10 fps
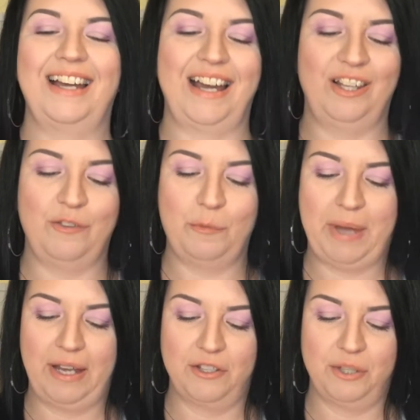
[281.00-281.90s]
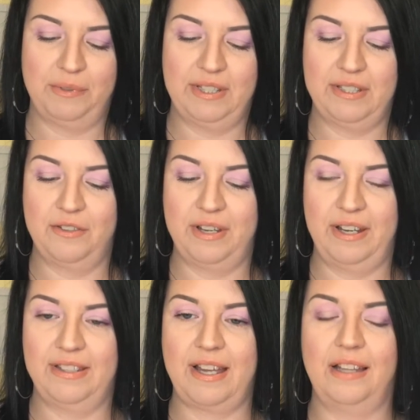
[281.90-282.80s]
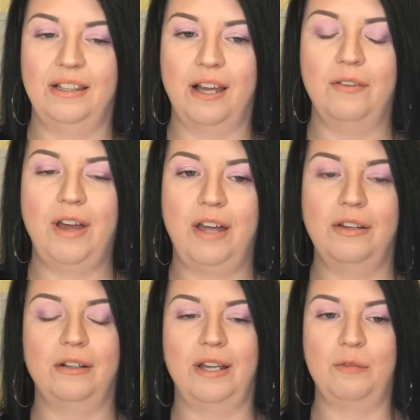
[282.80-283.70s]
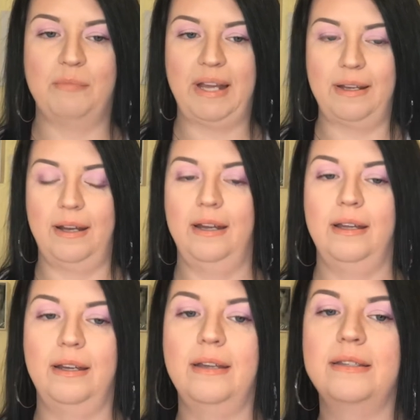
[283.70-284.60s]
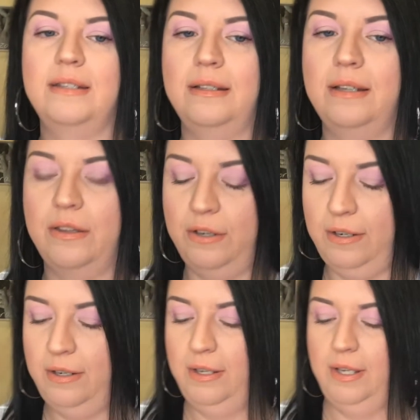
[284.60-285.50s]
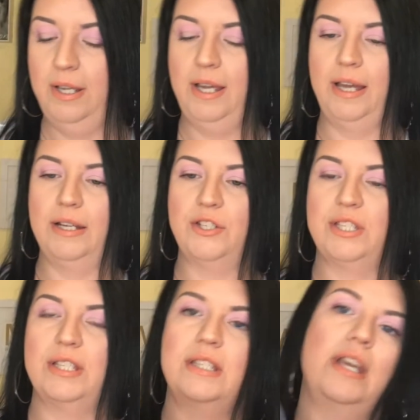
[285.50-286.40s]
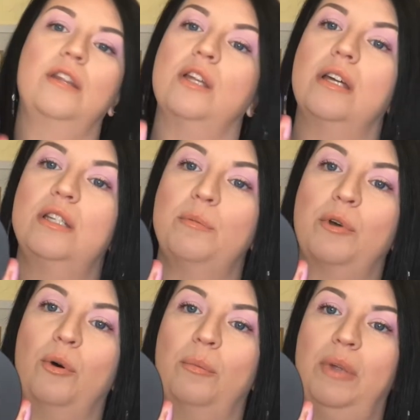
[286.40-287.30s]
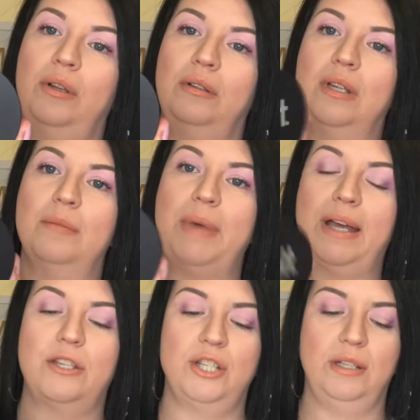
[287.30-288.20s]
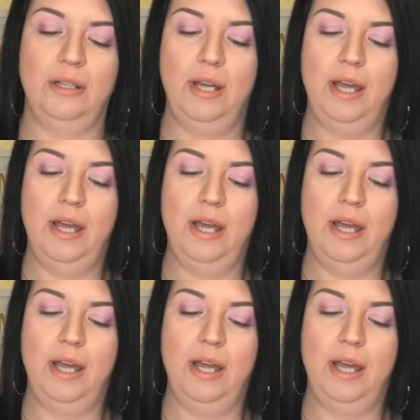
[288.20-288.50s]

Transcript: I love the packaging with this, you guys. I love how they're like magnetic and they can stick together, and it just looks like the typical Melt packaging.